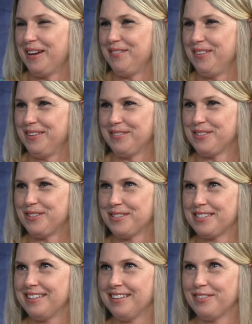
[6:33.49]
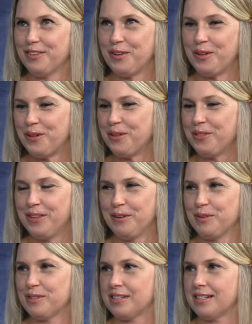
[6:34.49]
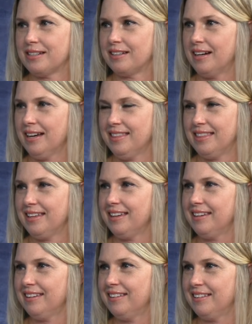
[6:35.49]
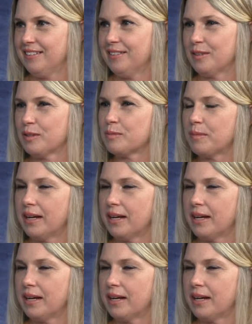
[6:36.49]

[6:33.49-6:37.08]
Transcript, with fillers: mean, it was just the whole thing was such a God thing, you know, because yeah.